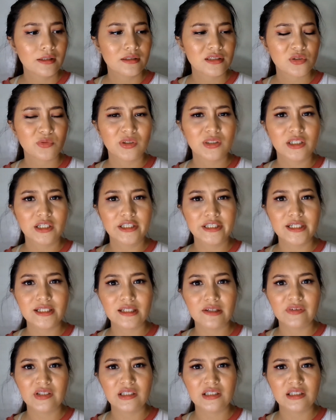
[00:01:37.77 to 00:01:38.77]
It's
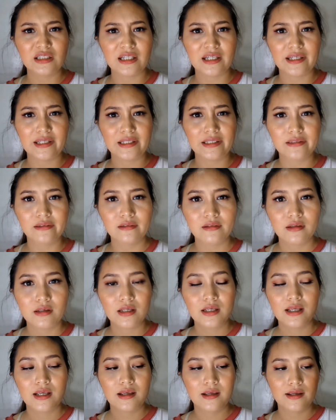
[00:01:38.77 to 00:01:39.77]
$179
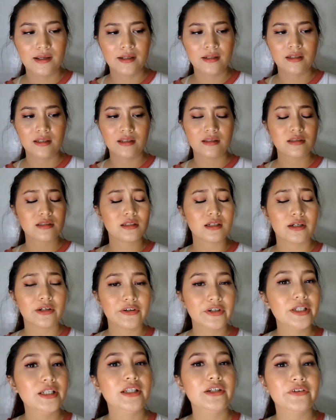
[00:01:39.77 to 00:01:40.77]
and it's a
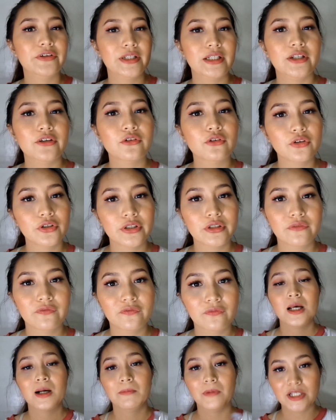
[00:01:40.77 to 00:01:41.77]
really, really good
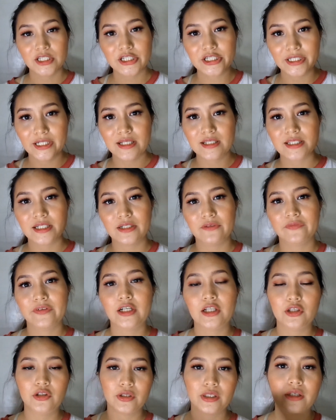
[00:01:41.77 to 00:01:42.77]
moisturizer. If
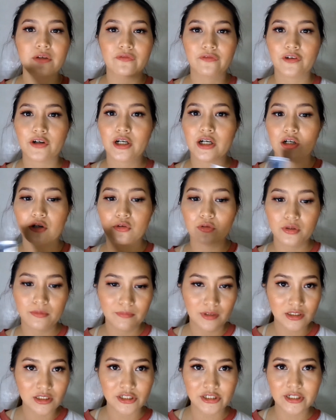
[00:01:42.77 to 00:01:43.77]
you're looking for a good
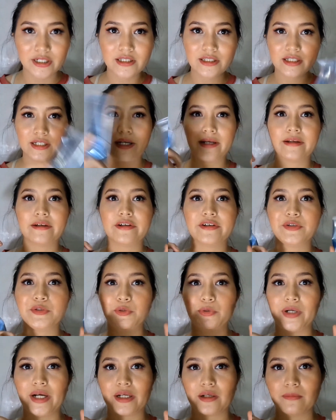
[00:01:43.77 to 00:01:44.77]
moisturizer, I
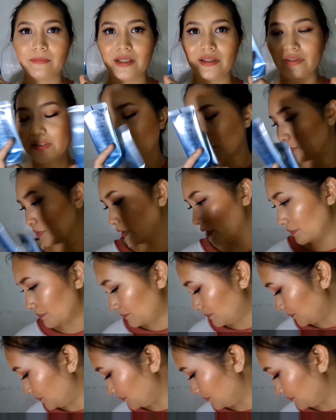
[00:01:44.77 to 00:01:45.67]
do recommend this one.